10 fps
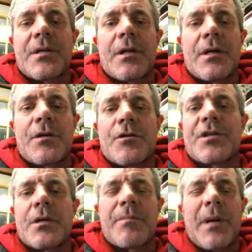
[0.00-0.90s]
And then
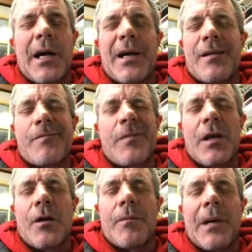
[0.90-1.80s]
usually by
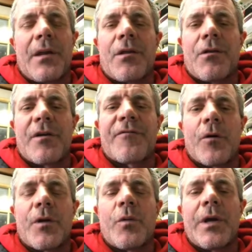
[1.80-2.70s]
the third,
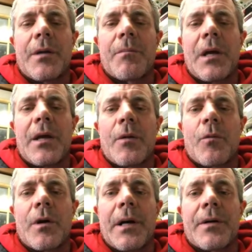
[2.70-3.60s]
fourth week in May, then
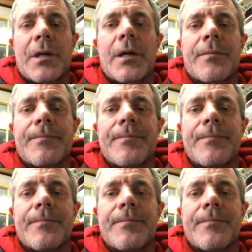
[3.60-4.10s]
we're about done.